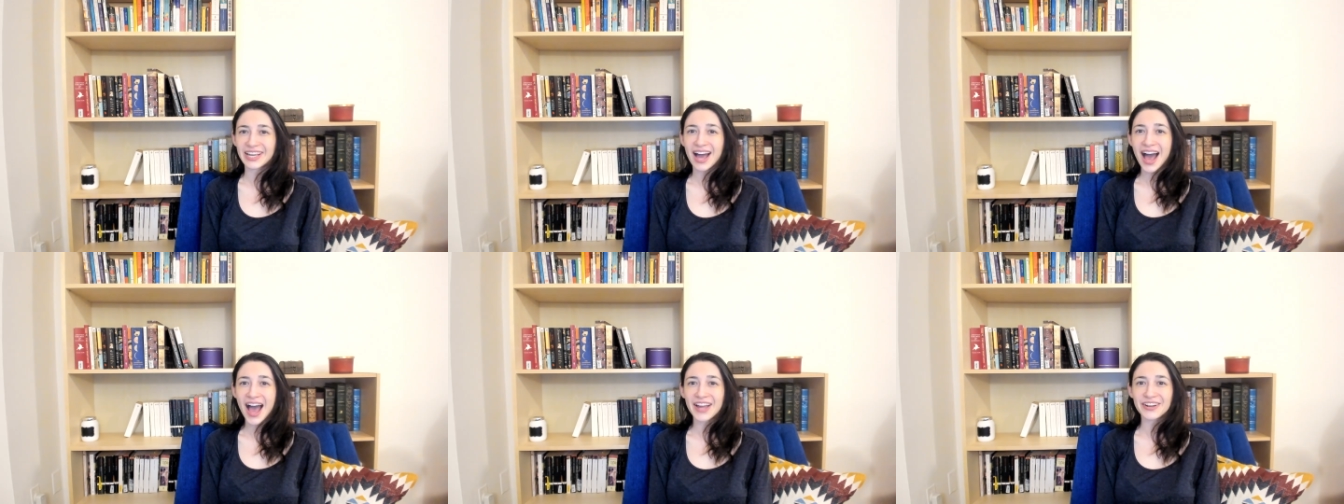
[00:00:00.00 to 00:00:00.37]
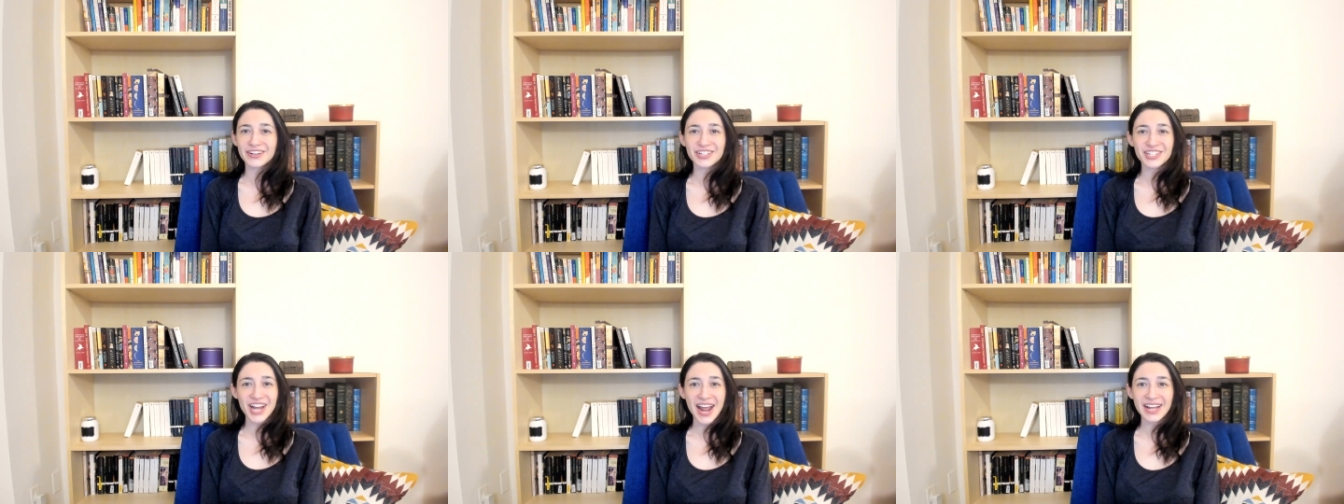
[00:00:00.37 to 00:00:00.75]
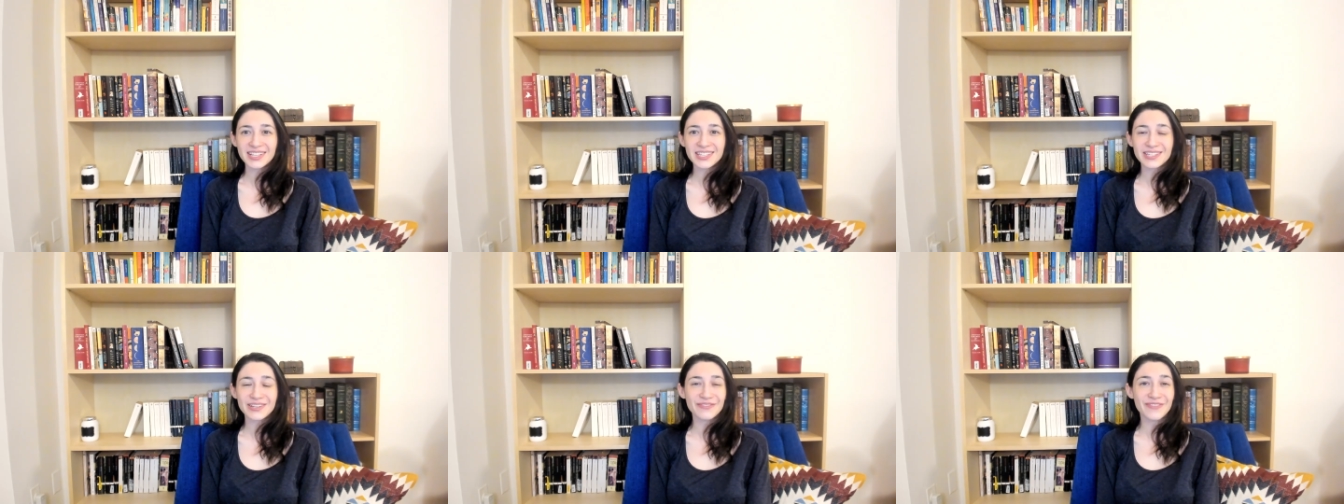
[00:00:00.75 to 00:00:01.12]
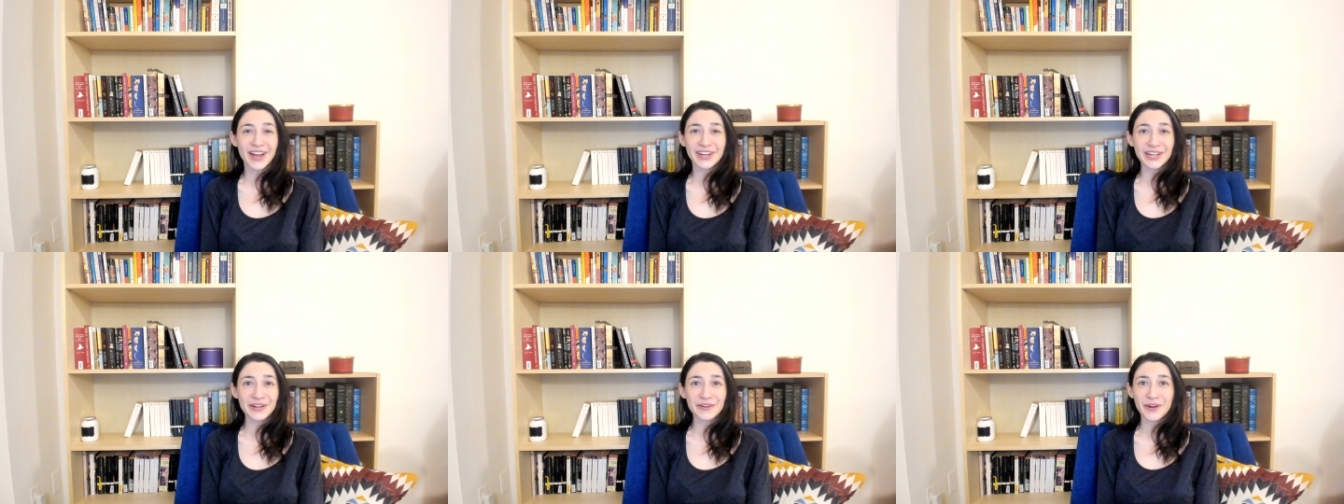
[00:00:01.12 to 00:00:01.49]
higher chance of
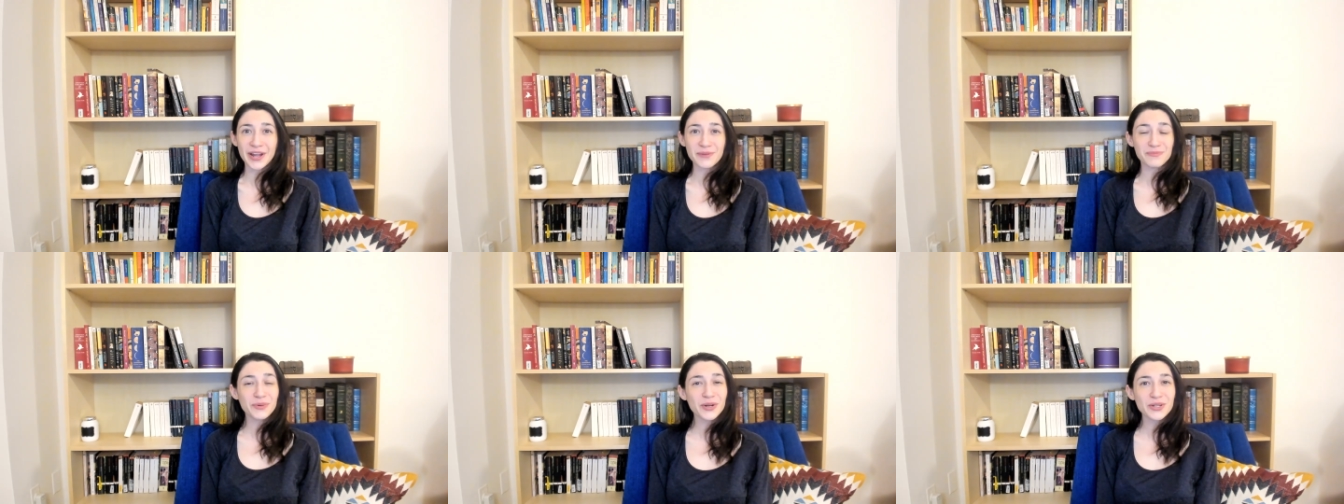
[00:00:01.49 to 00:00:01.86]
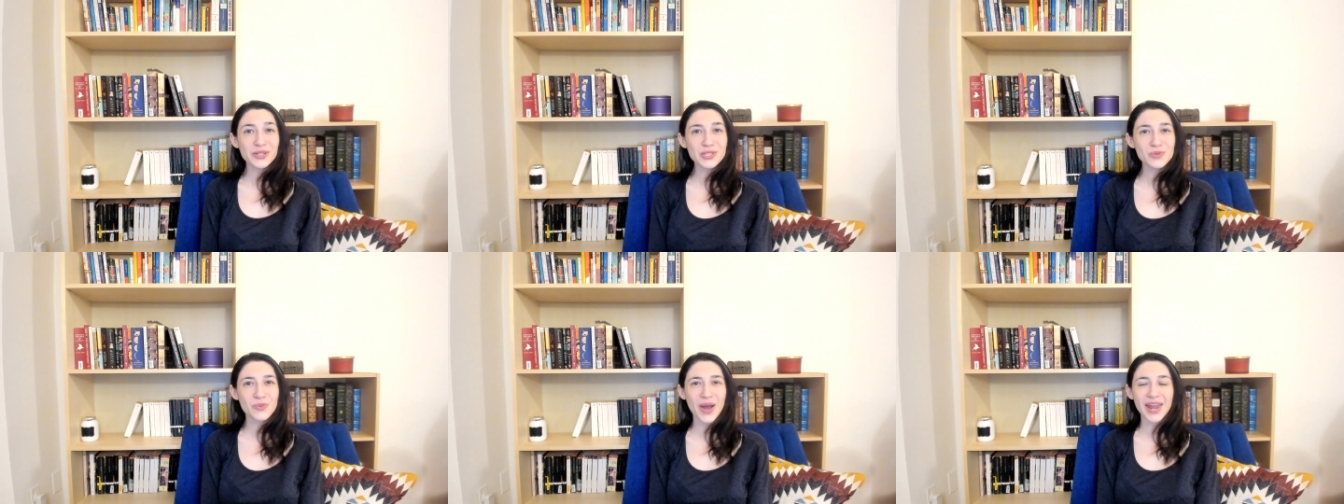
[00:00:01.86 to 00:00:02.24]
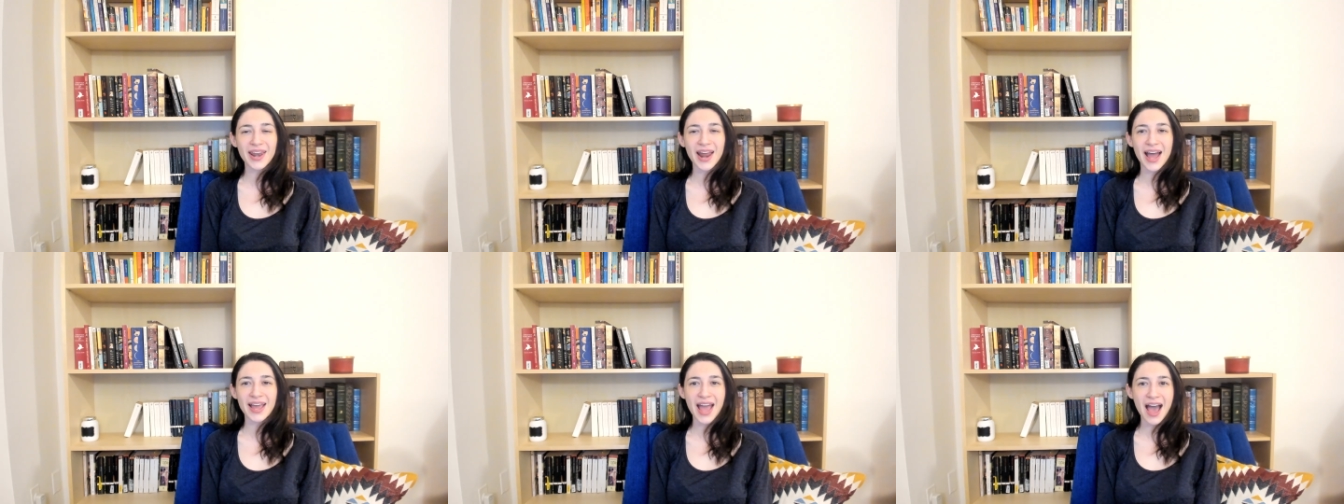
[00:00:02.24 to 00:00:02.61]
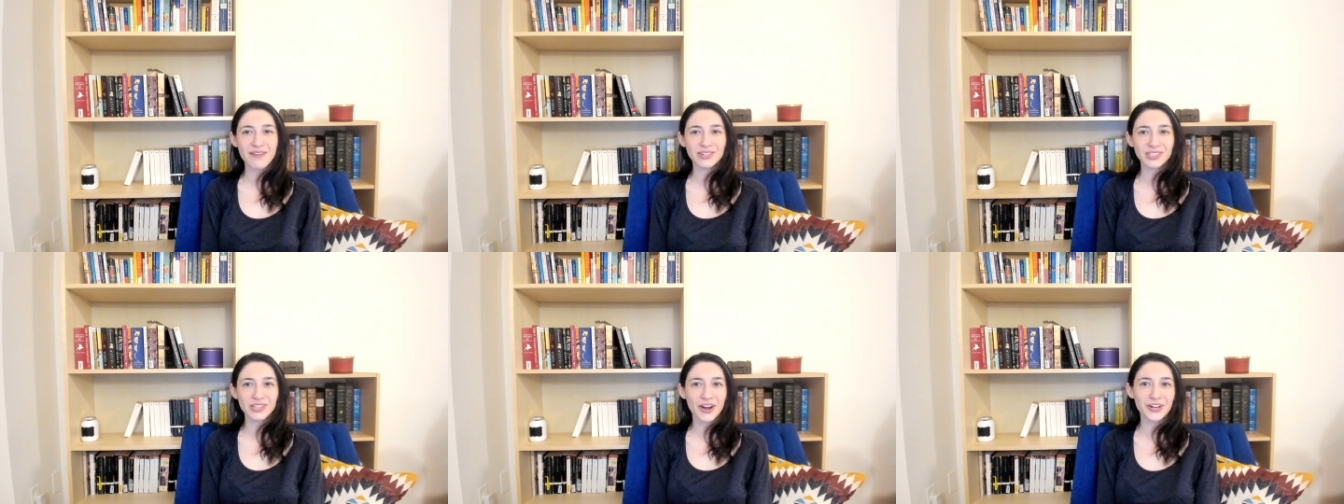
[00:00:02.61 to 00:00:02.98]
finding great books when I
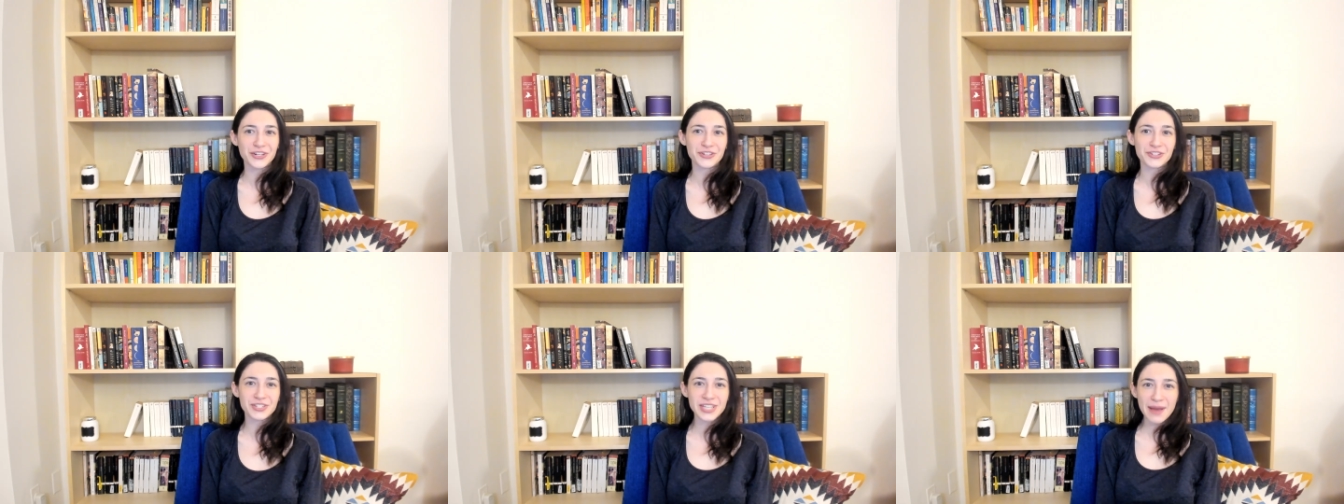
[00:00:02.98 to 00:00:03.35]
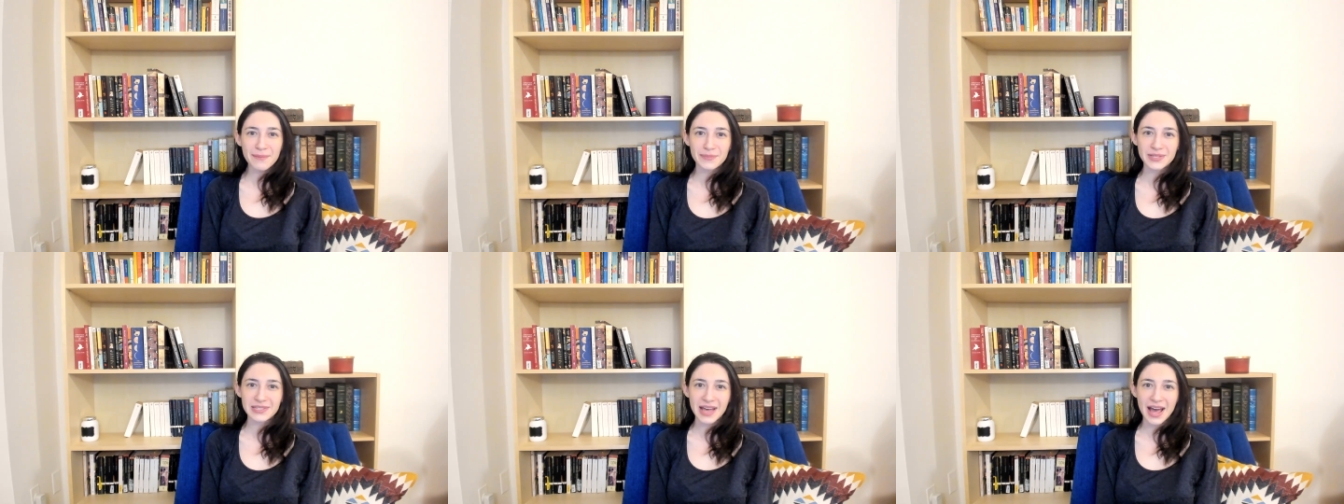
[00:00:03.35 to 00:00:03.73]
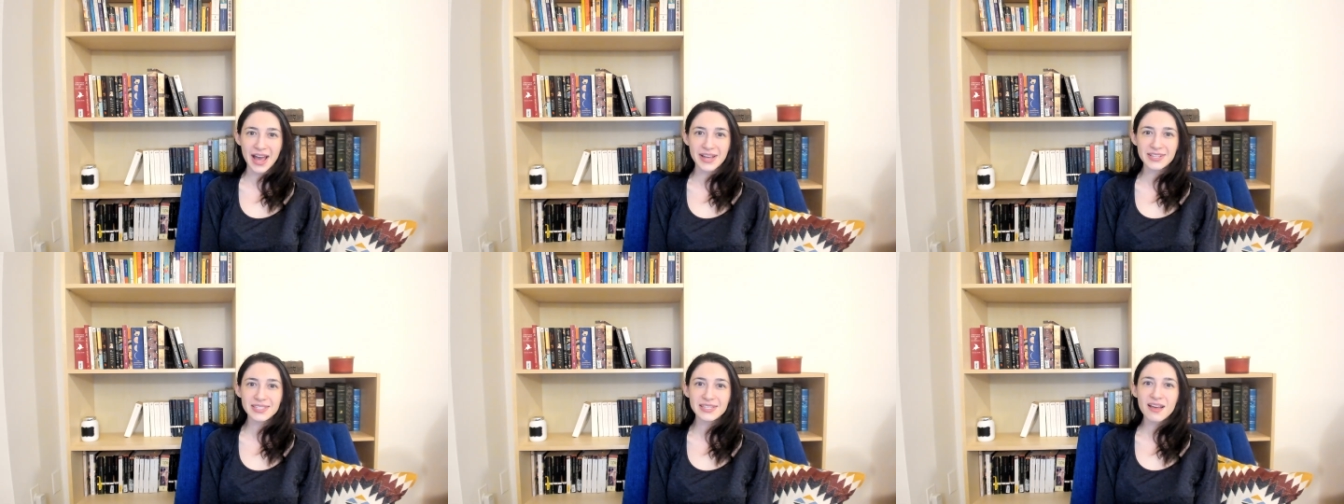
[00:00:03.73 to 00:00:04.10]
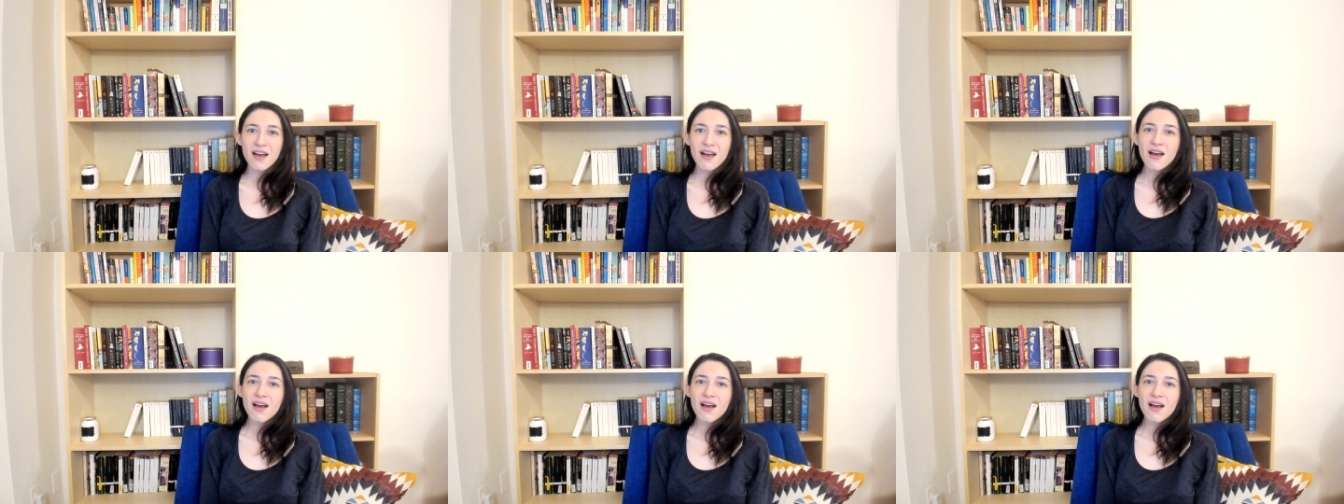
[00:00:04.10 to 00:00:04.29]
have a larger sample size.